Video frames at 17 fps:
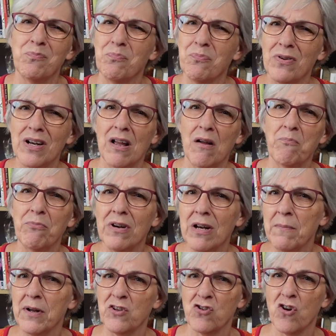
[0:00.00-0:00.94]

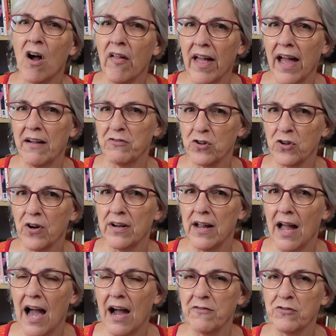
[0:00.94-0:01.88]
pretty much all
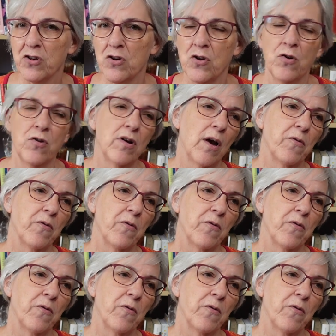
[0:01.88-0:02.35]
afternoon.